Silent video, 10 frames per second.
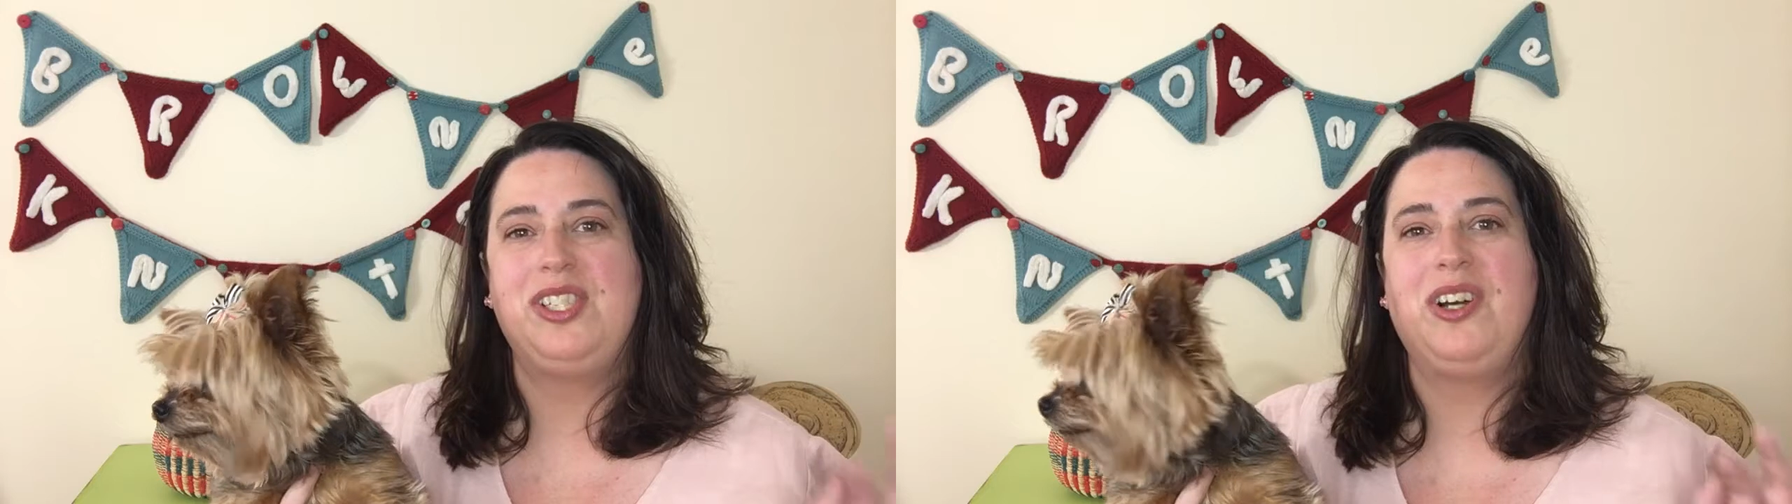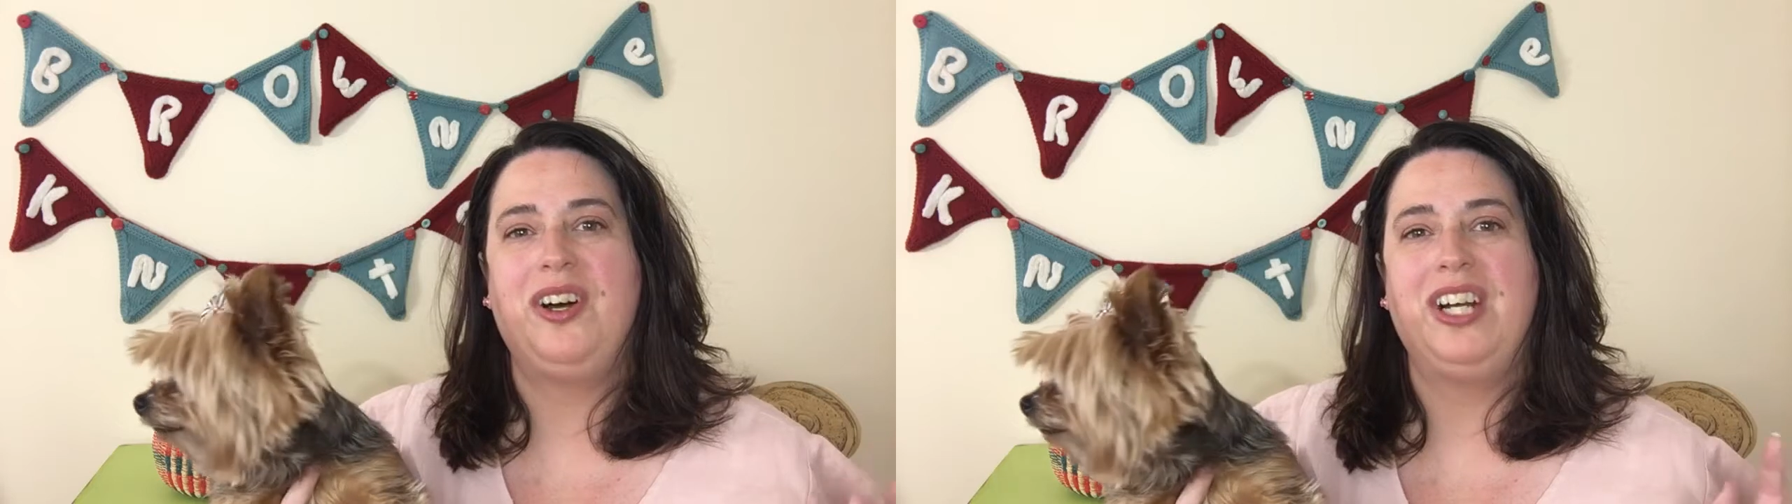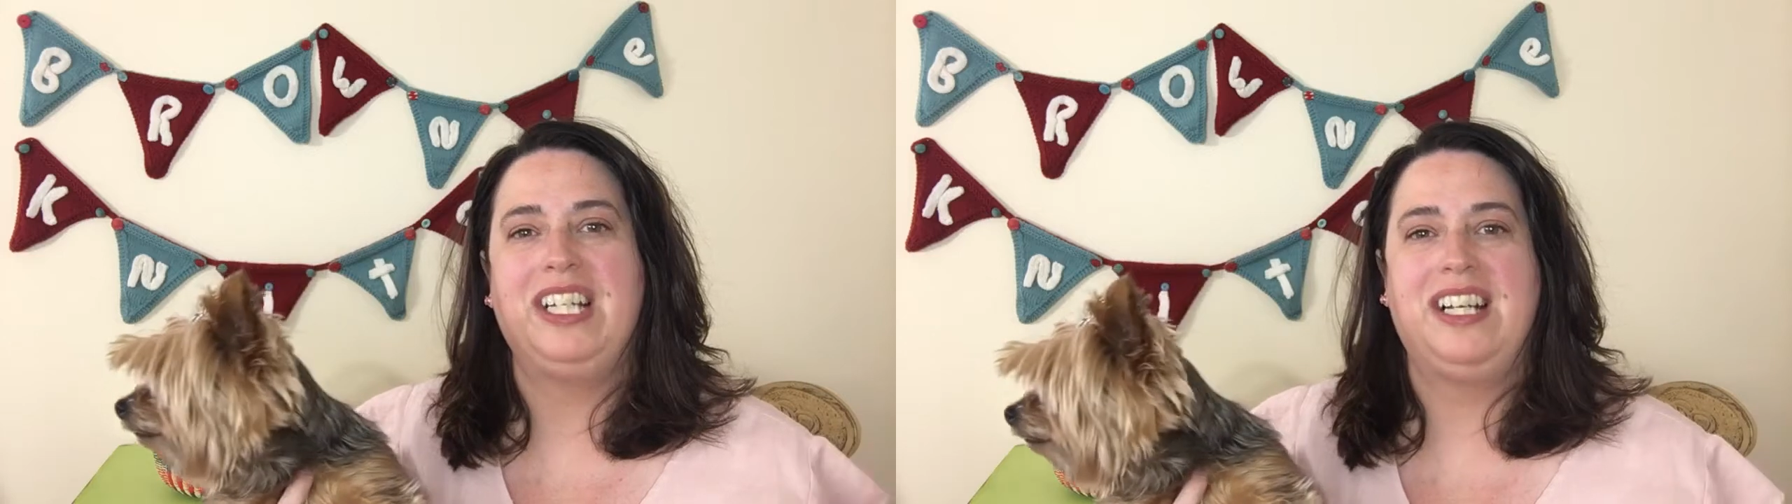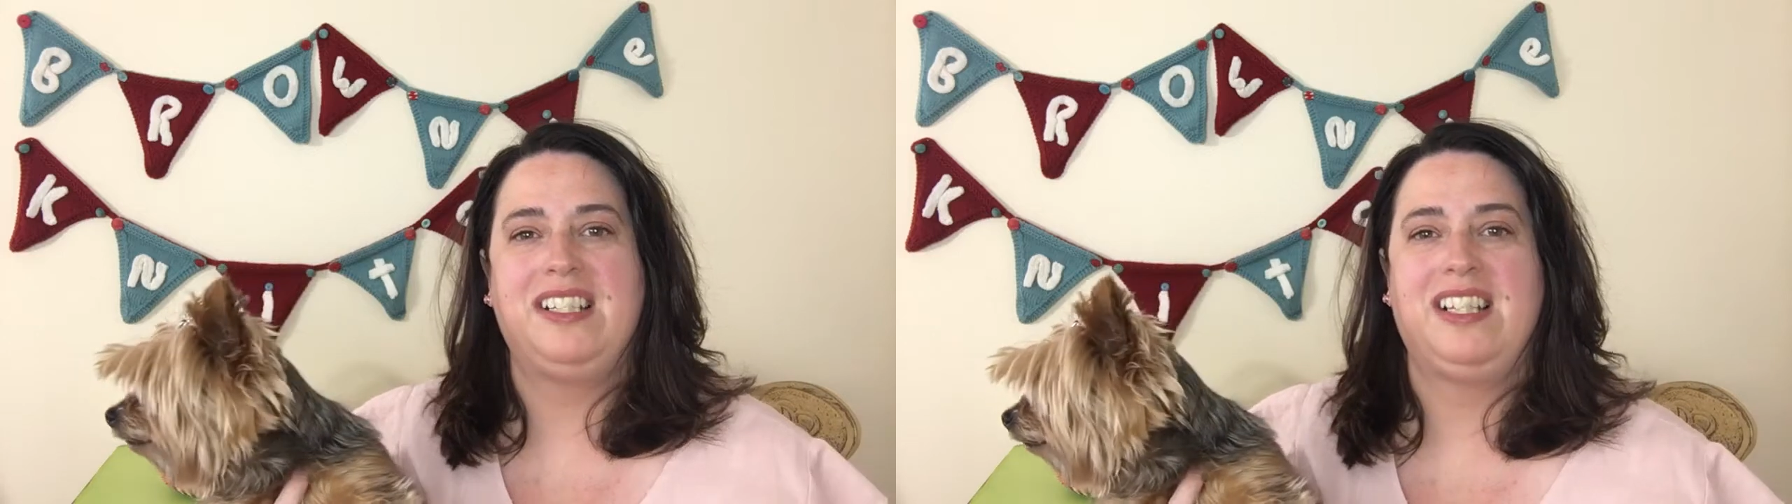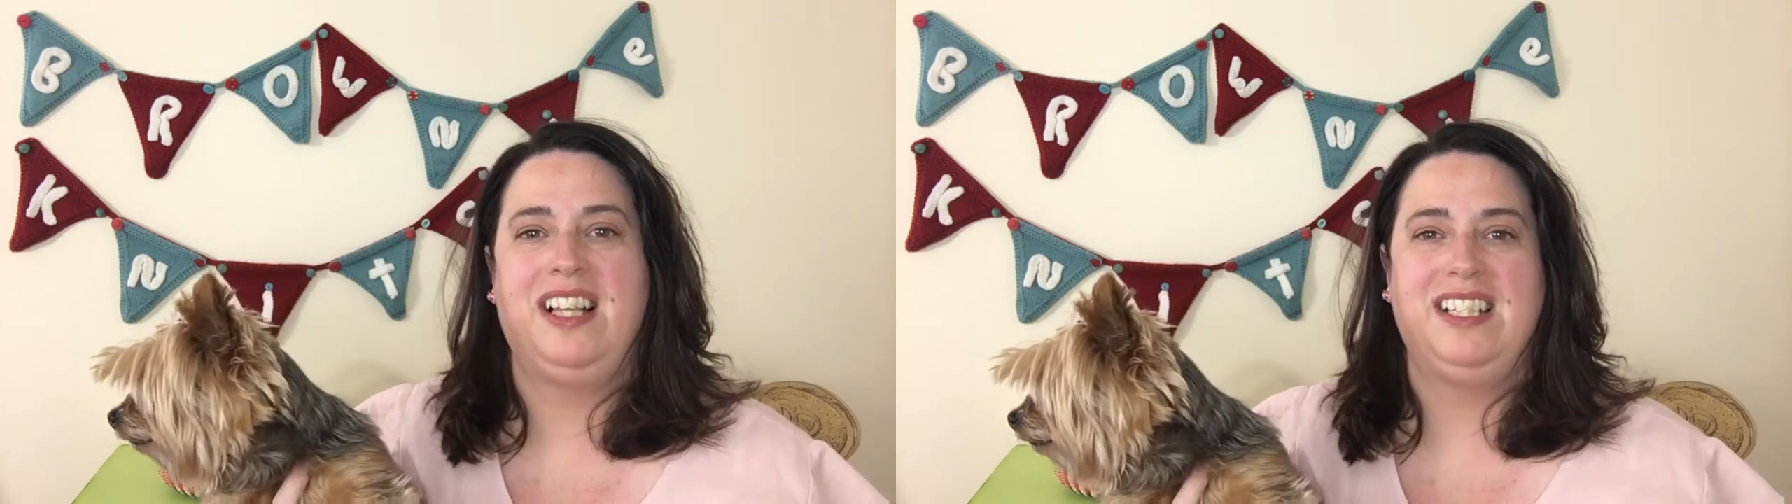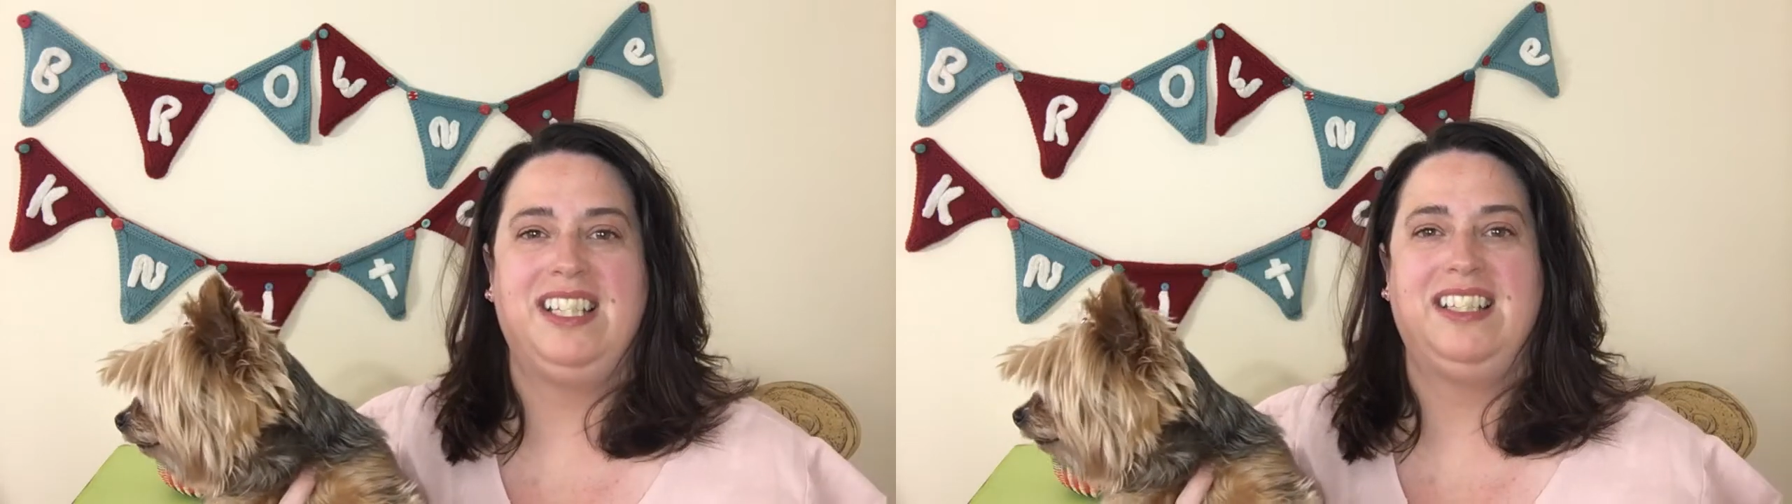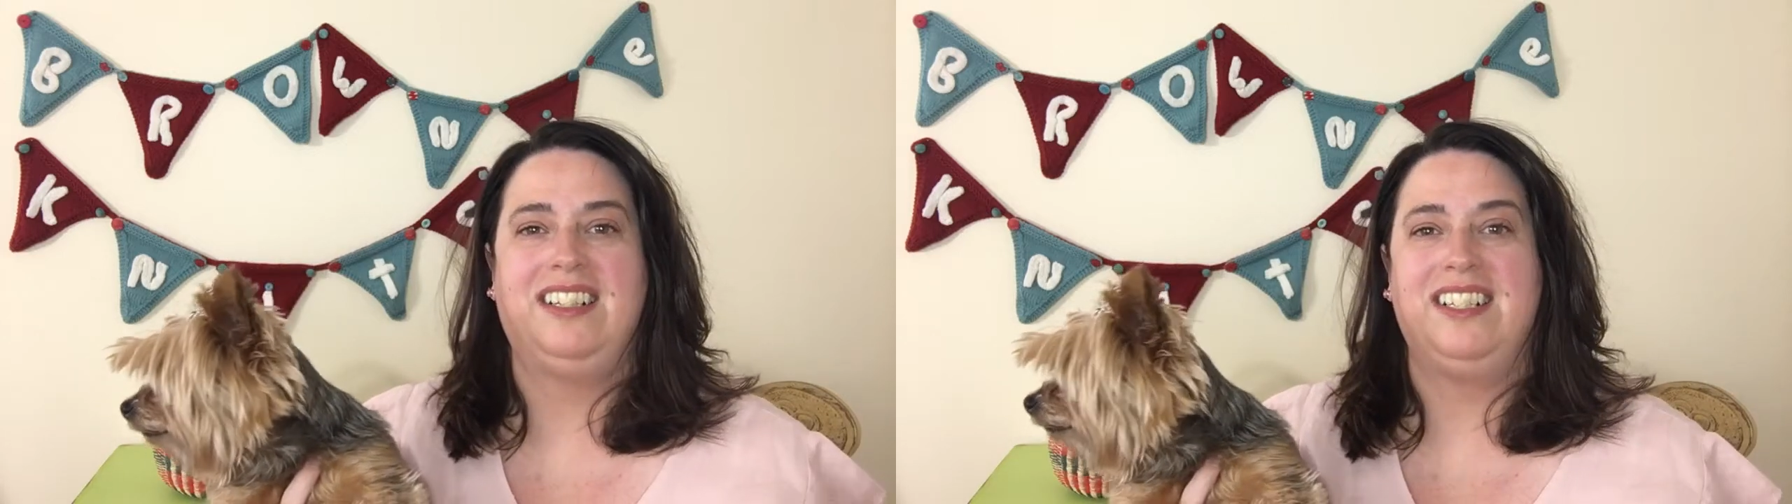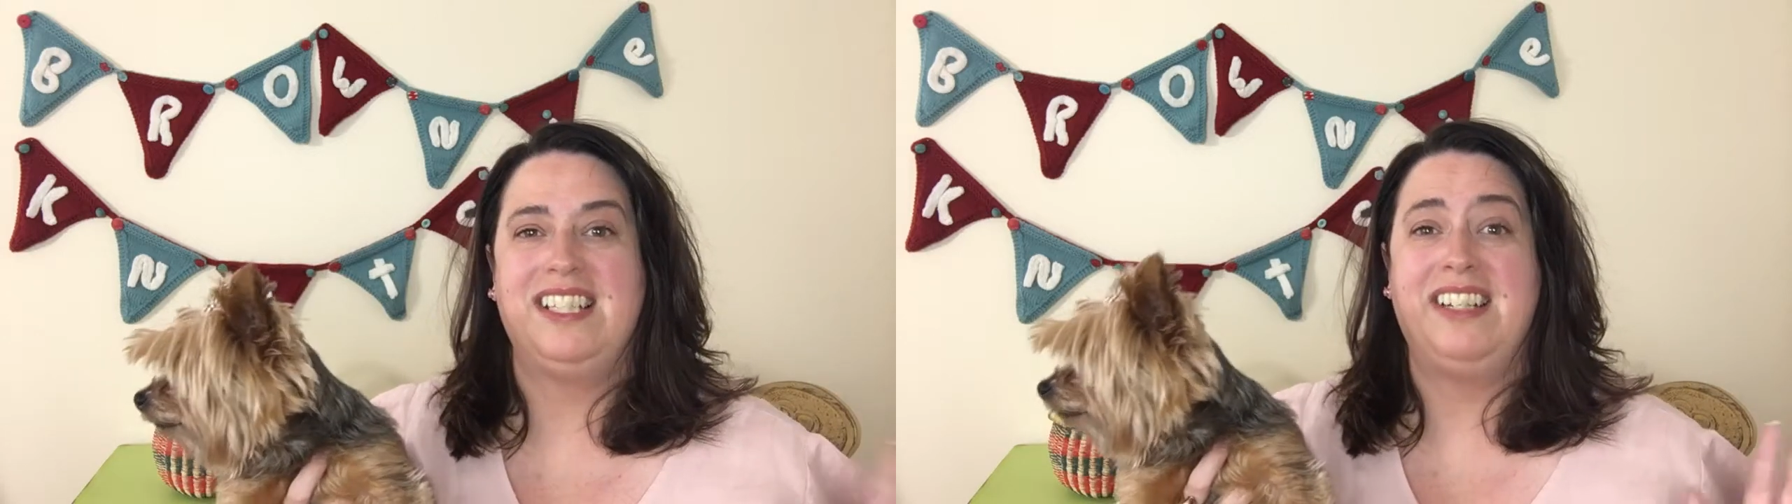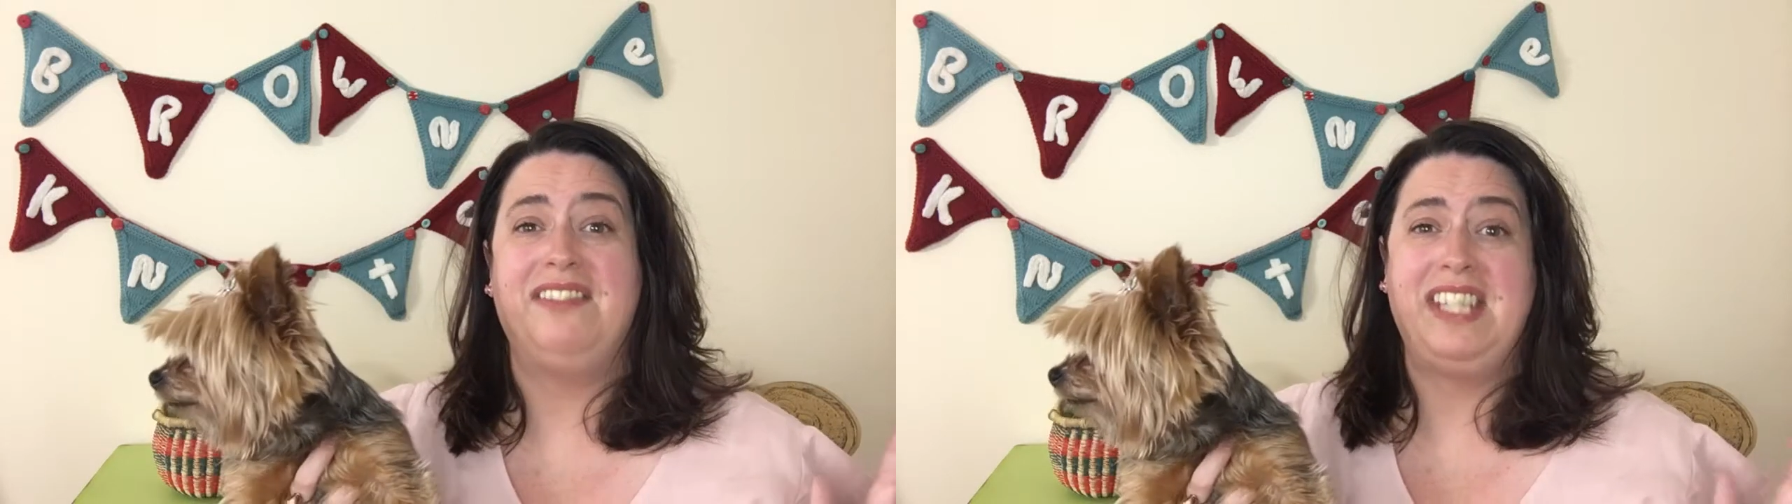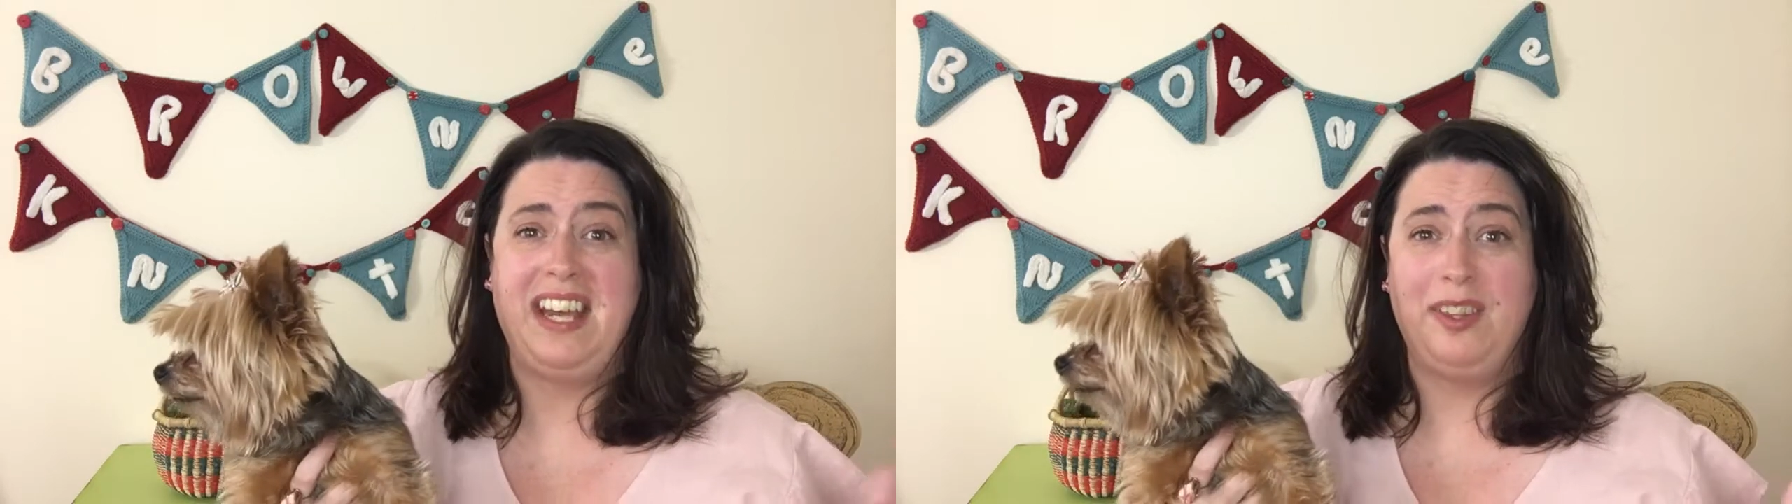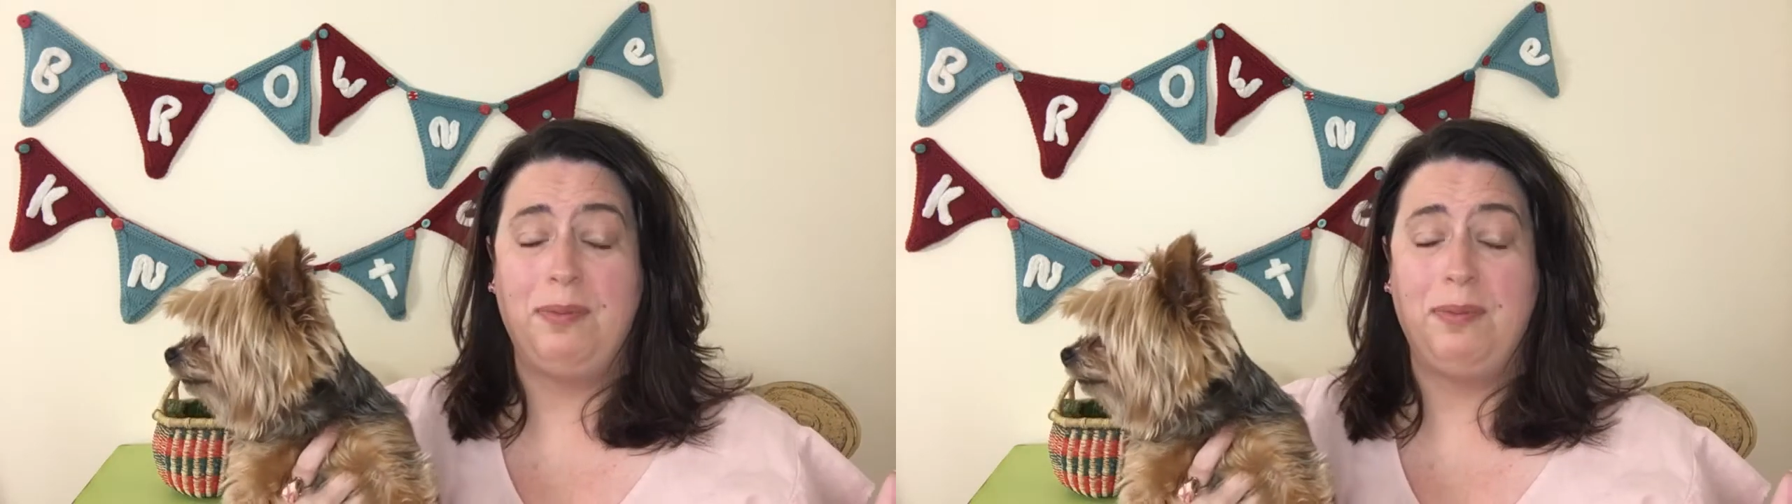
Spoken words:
to call our guest closet the closet of death,